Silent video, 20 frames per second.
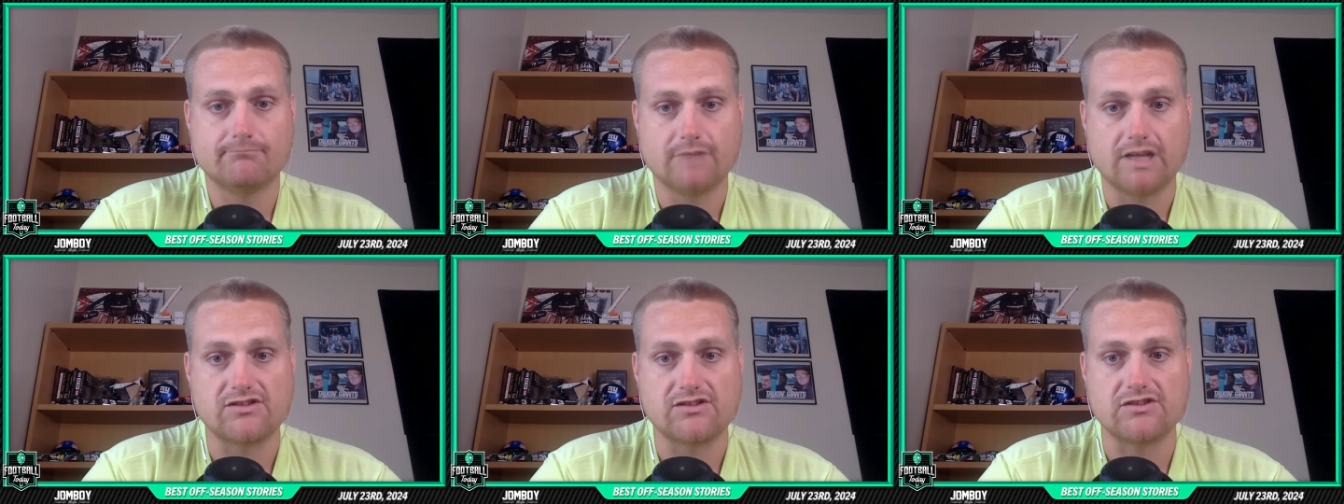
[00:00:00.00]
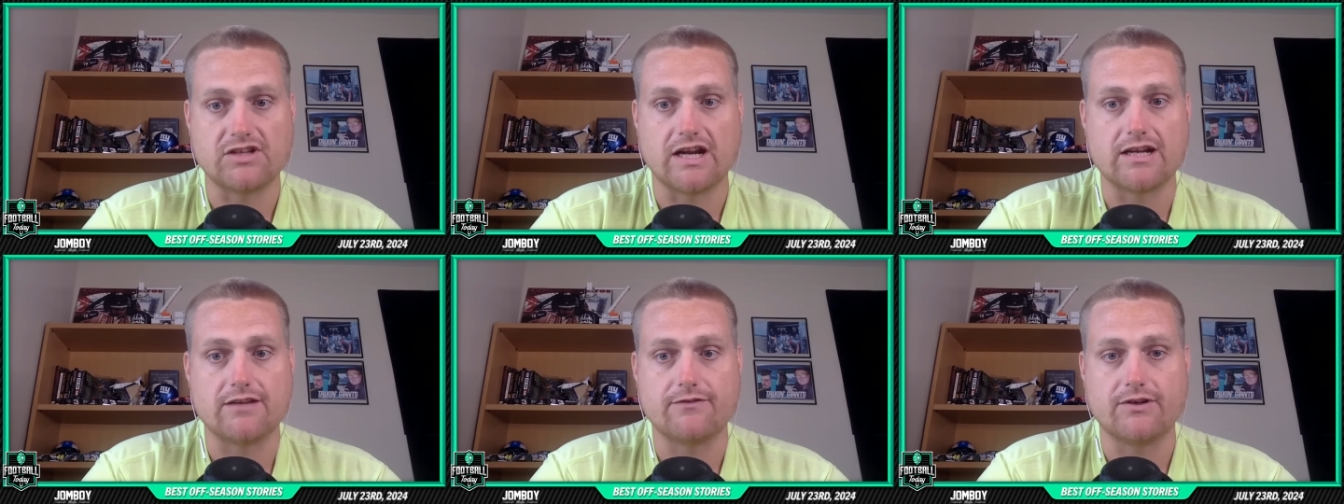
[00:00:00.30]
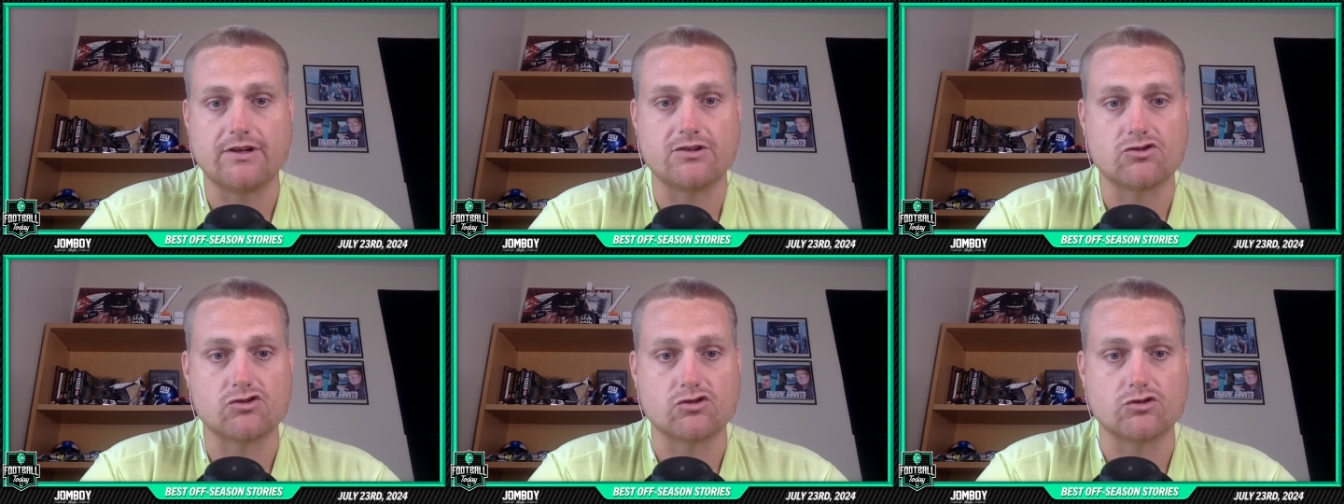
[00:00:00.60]
it's not
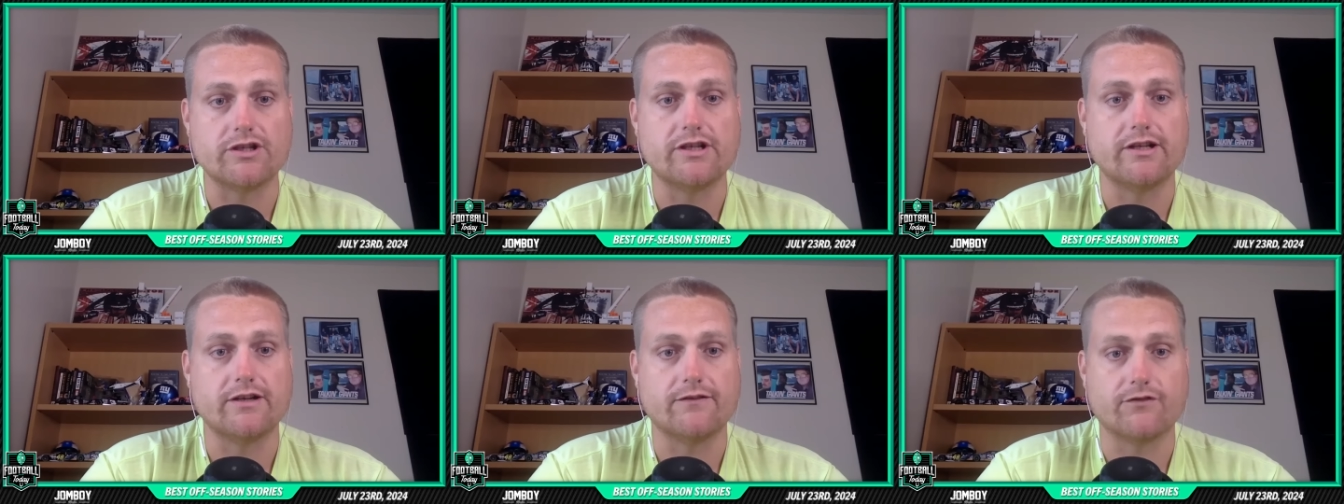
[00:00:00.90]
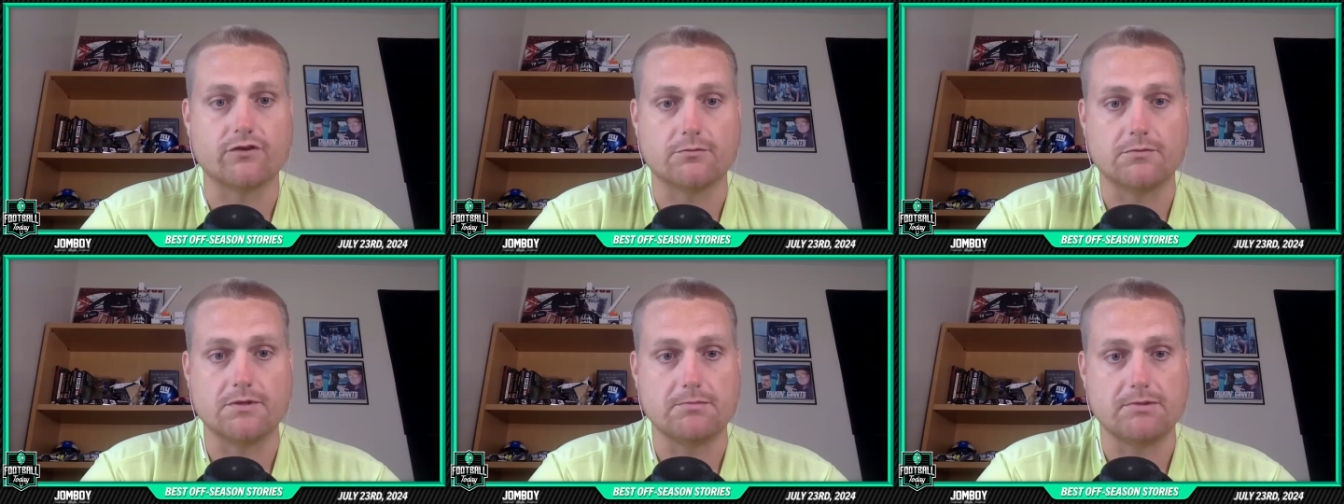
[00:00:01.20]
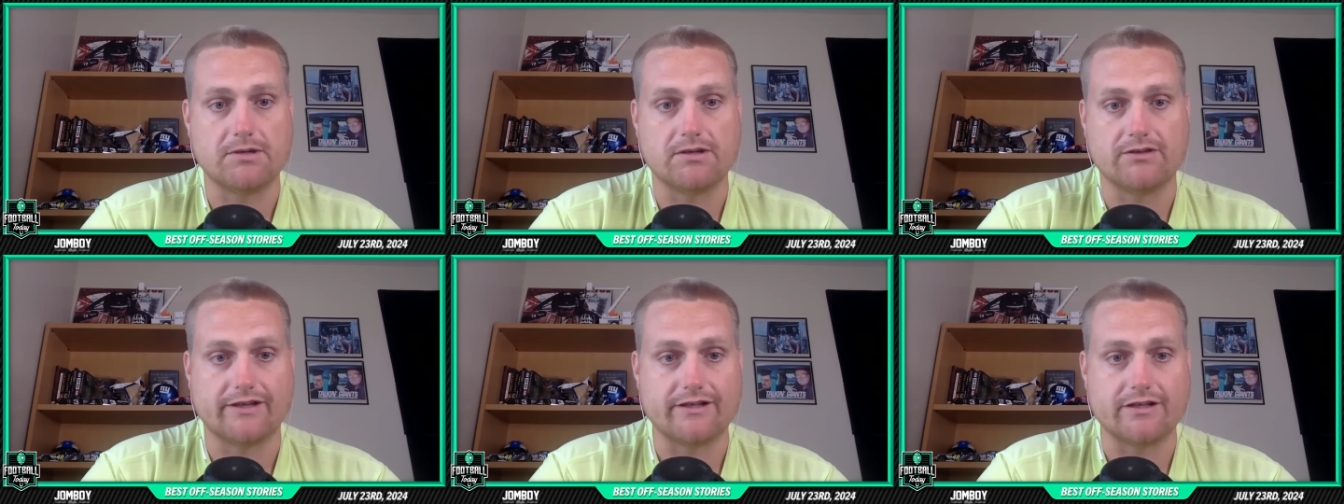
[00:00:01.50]
even intriguing for me
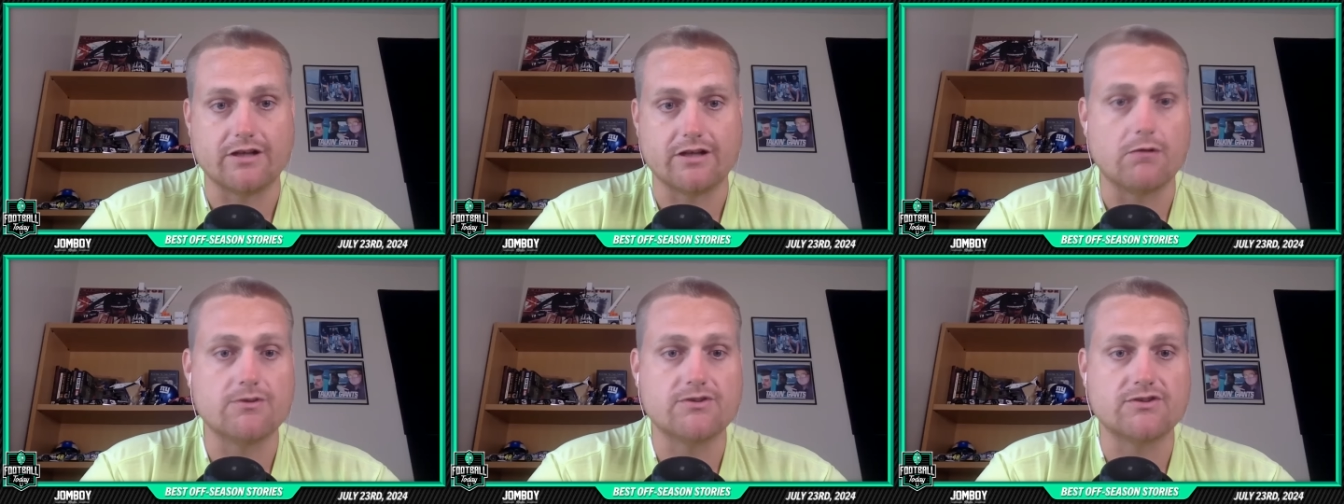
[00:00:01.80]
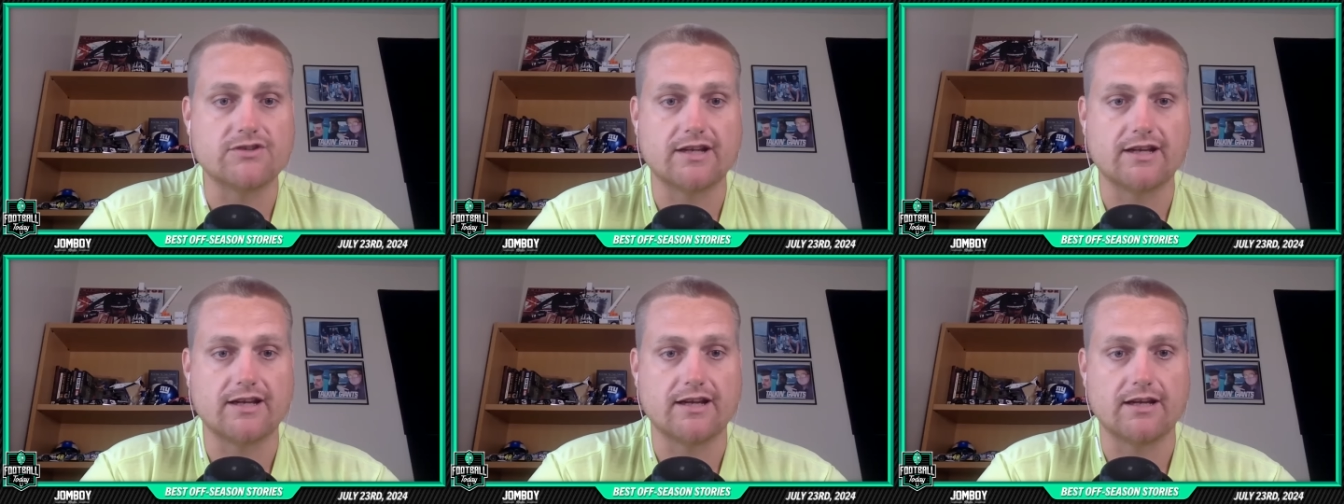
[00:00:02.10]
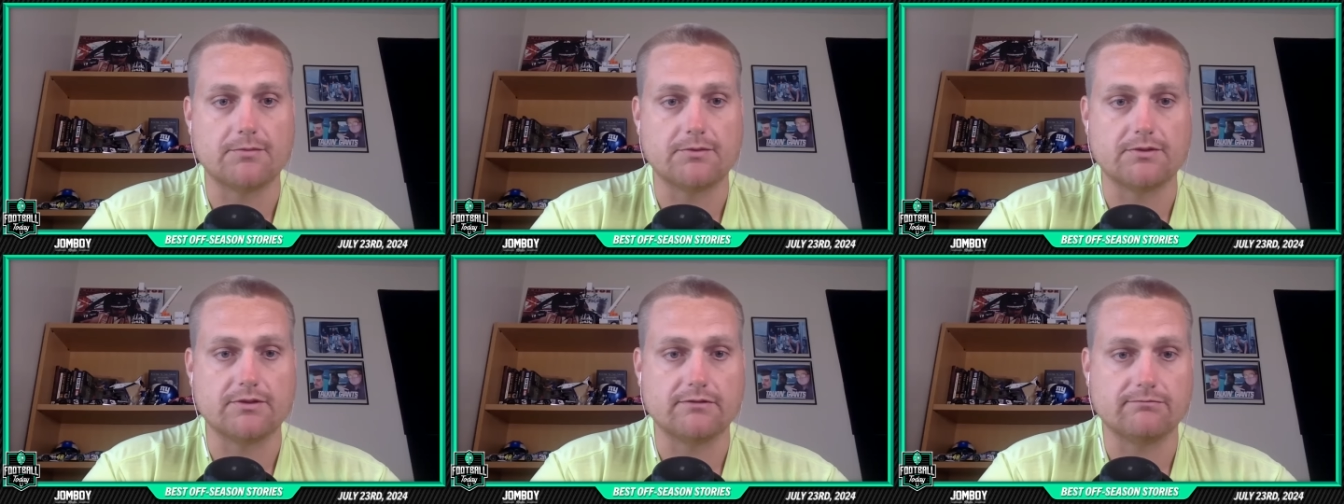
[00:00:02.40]
because I know it's going to
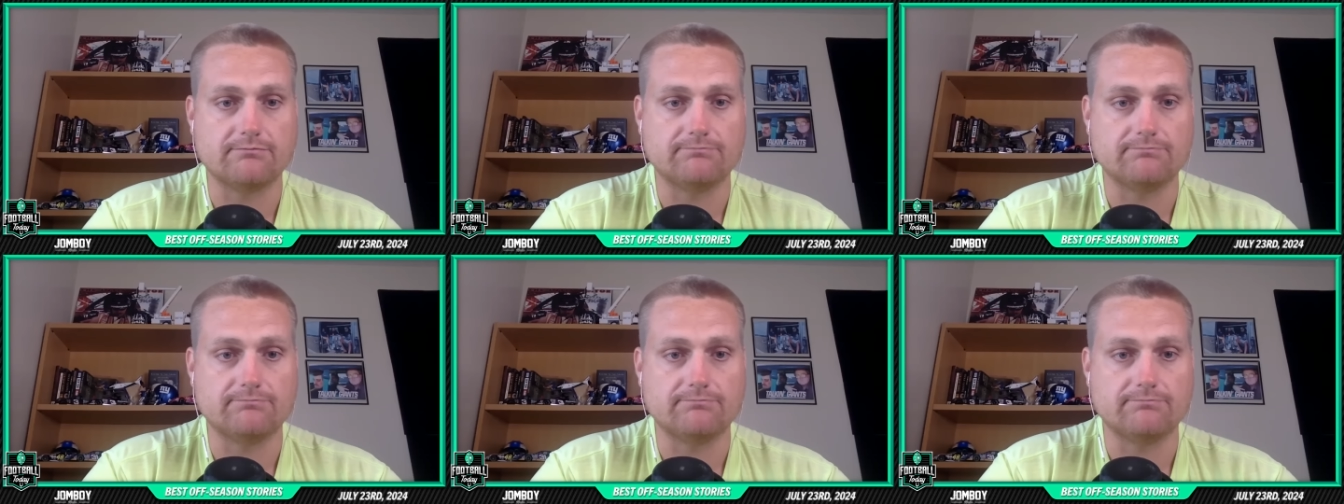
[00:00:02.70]
happen.